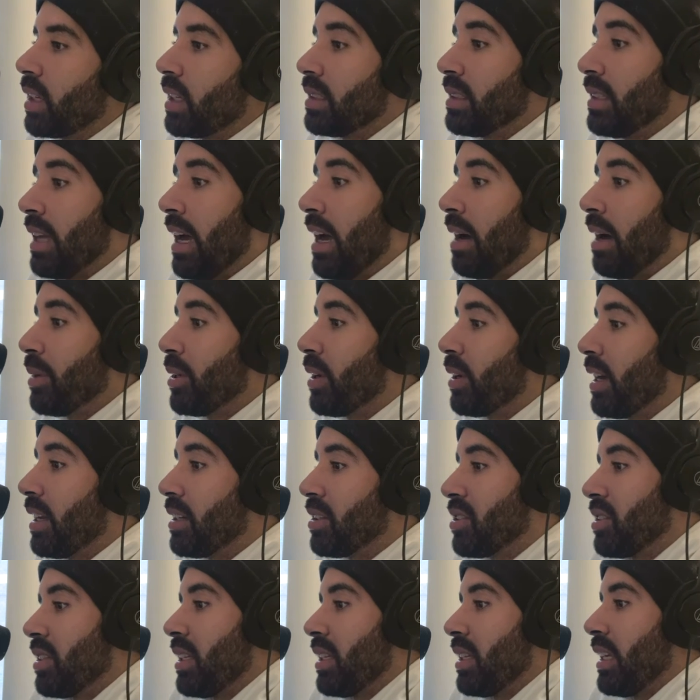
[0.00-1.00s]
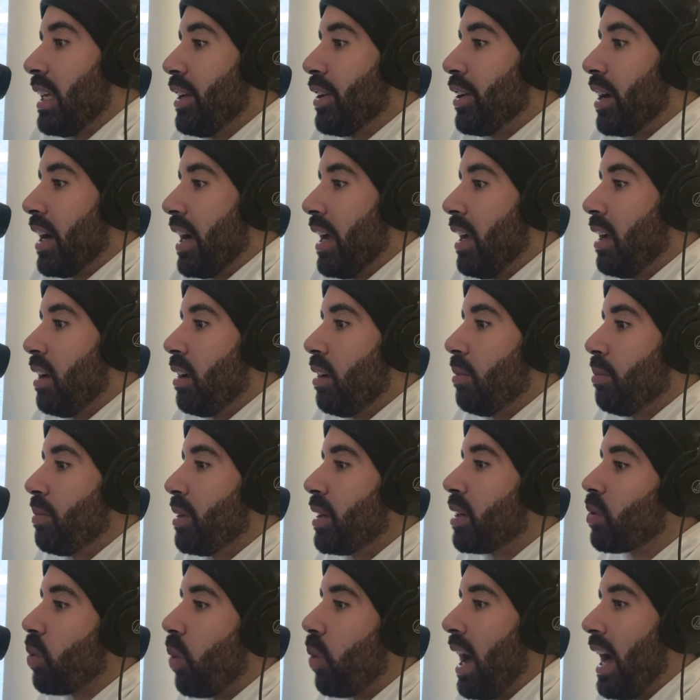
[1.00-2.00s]
Tommy, you gotta just eat your L, be
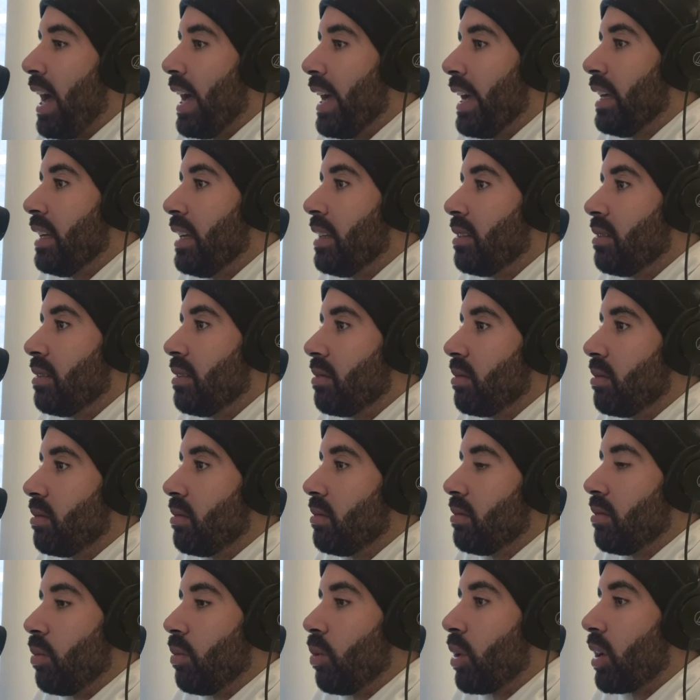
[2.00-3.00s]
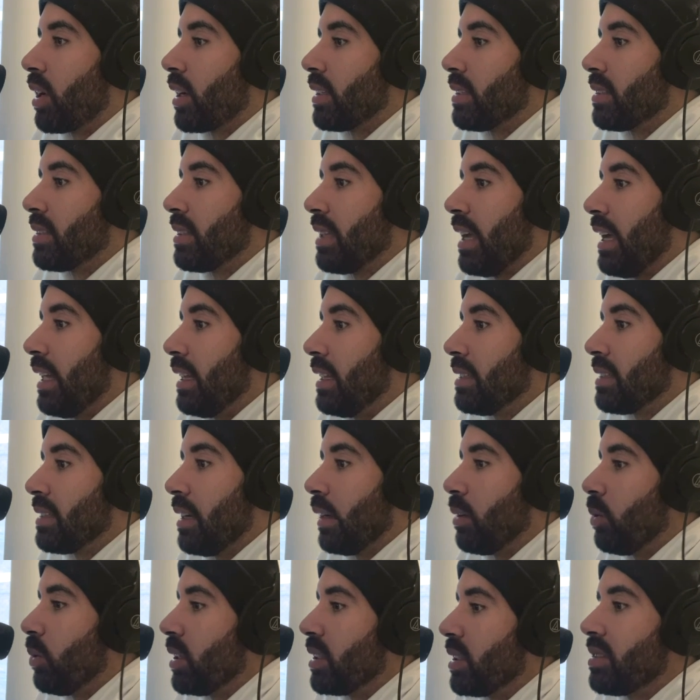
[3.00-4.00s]
quiet, work in silence. I
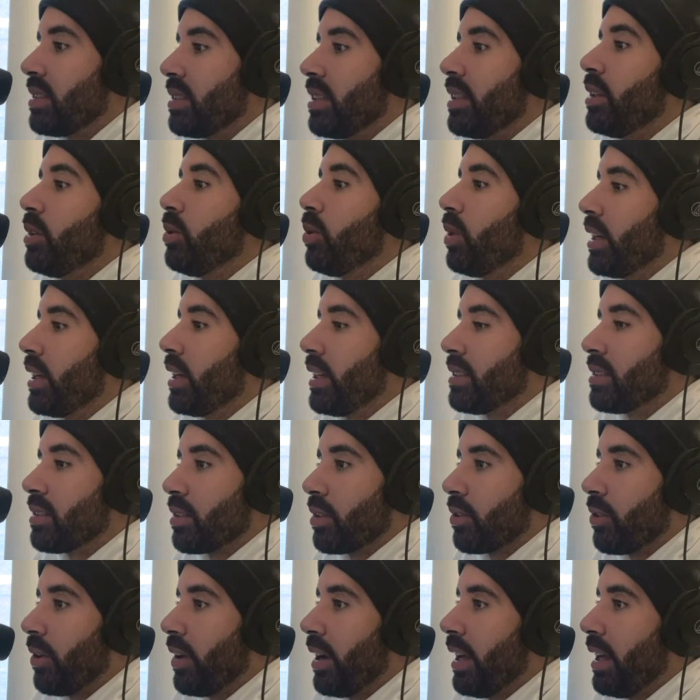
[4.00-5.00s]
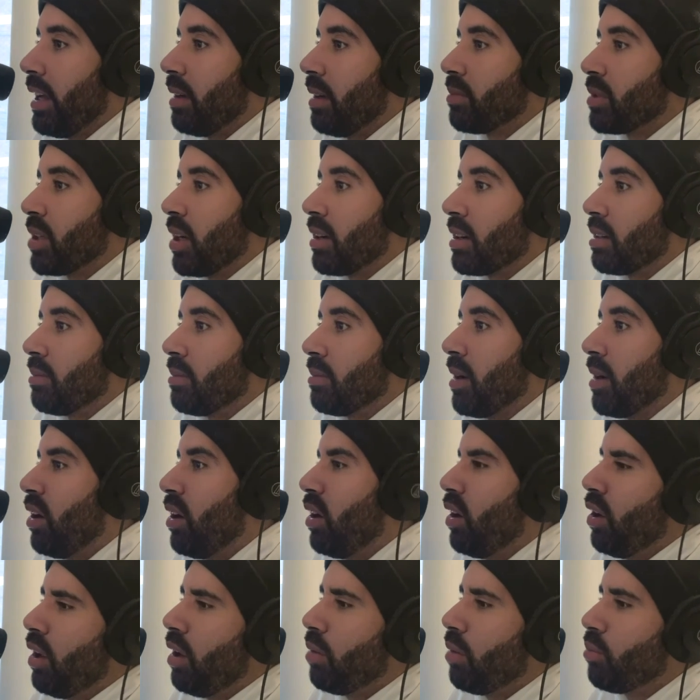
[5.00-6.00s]
don't want to see you on Instagram talking about,
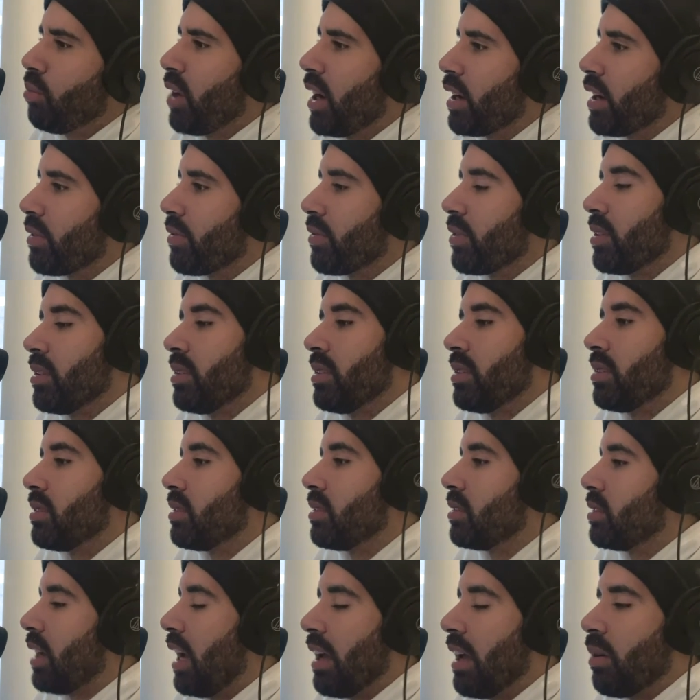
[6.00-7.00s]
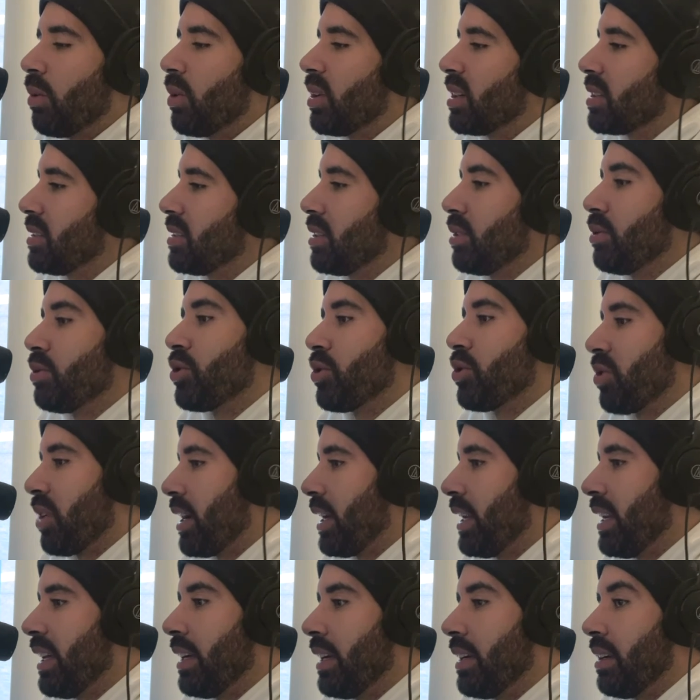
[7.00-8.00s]
oh, I'm ready for, I don't want to see you
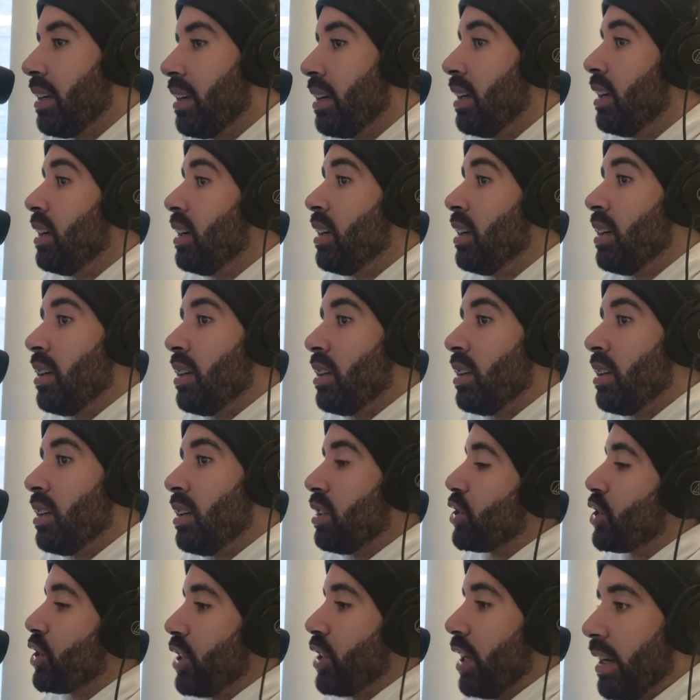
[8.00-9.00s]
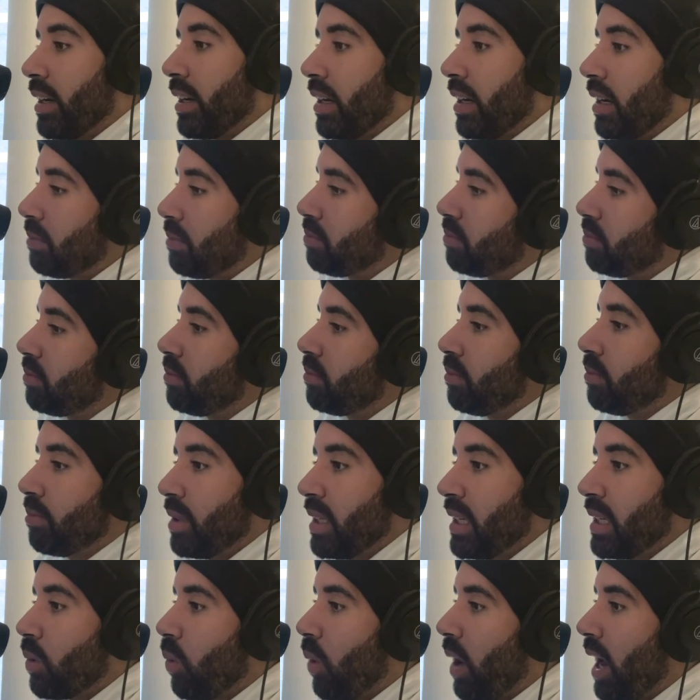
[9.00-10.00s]
training. Shut up,
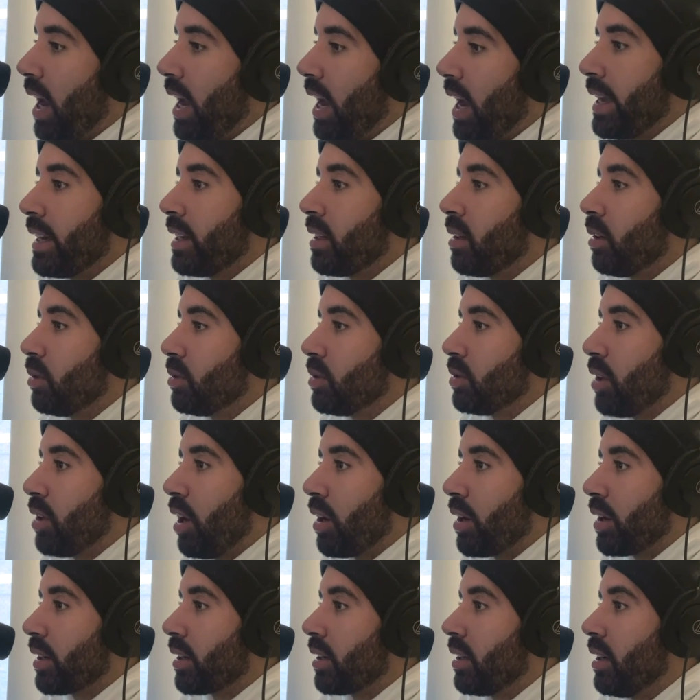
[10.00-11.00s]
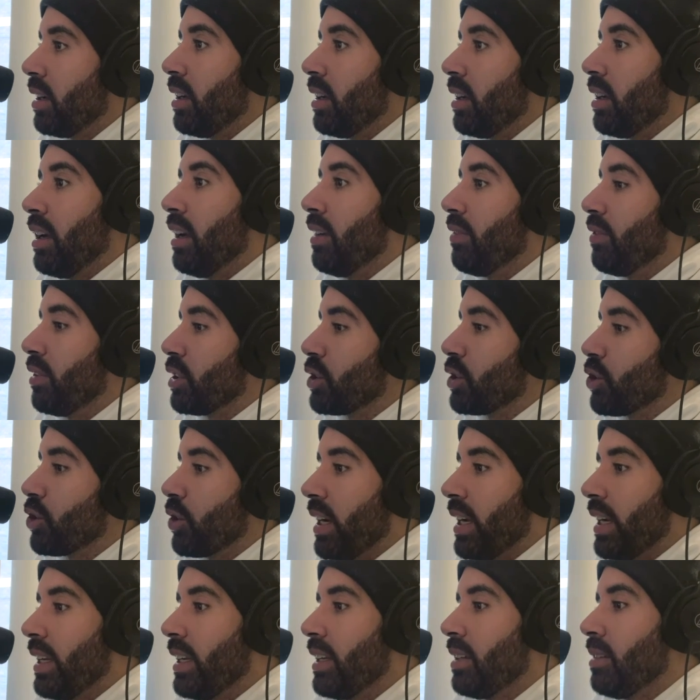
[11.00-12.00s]
be quiet, go dark. If you're
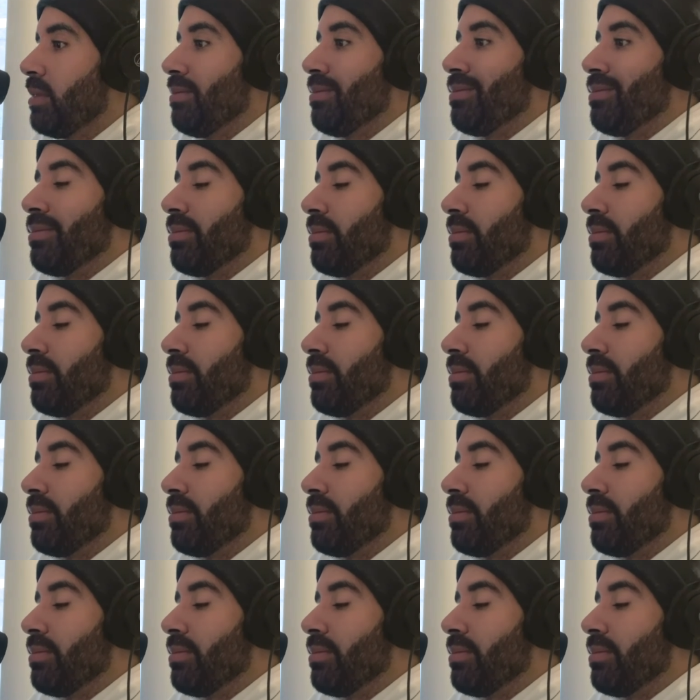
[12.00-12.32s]
training,